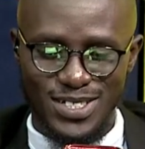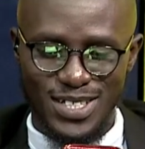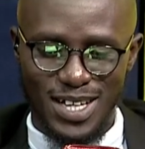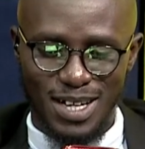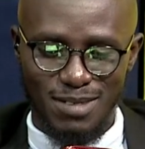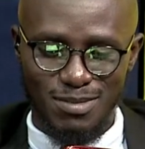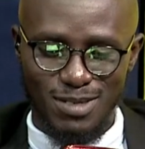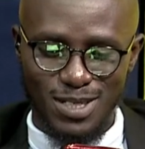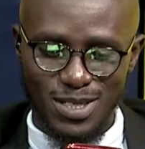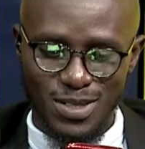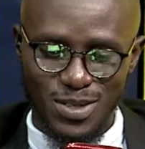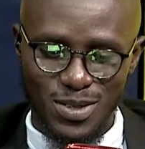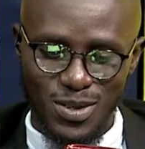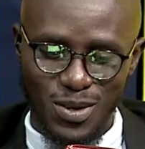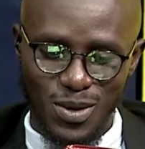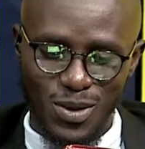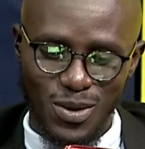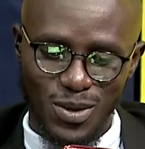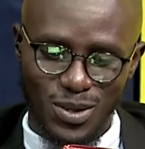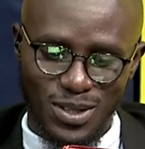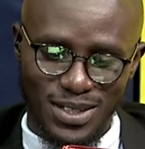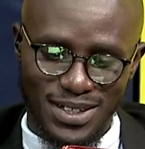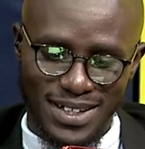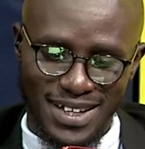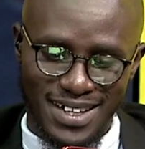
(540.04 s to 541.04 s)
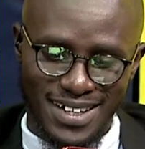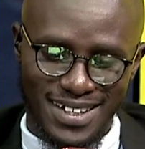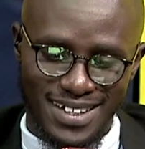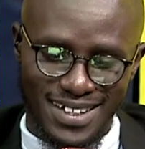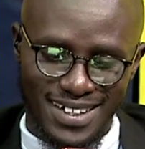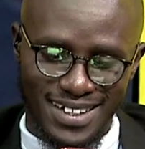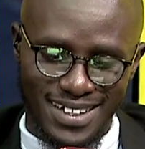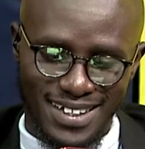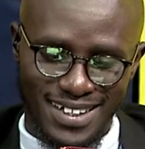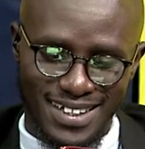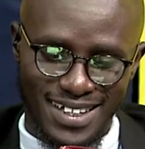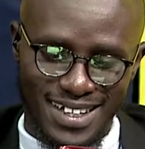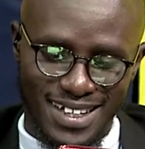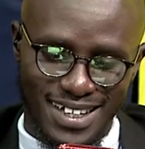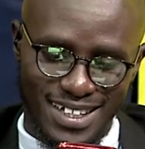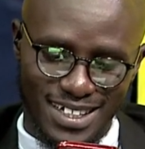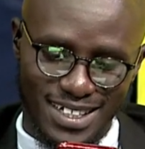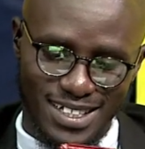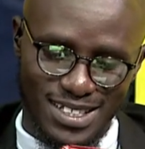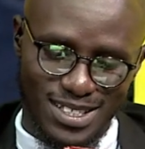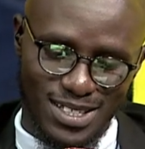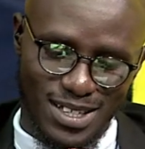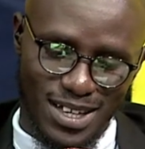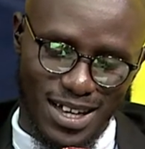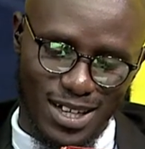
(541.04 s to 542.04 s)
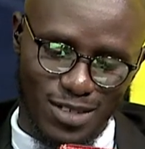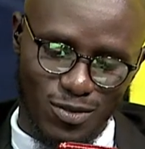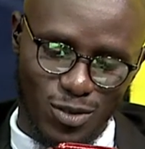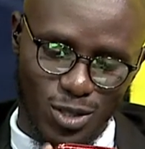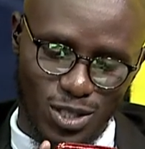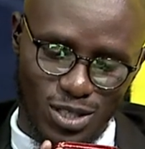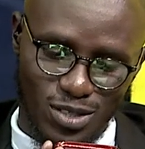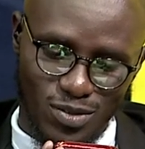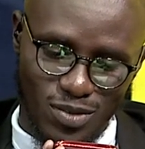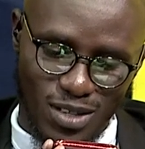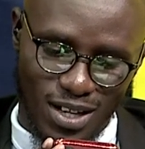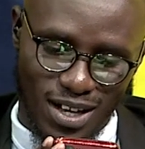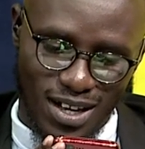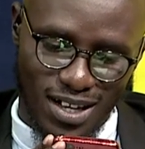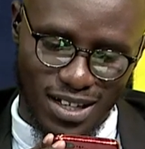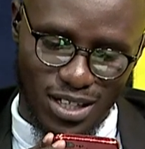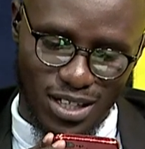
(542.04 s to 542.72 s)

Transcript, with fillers: W. Ogara. He's the advocate of the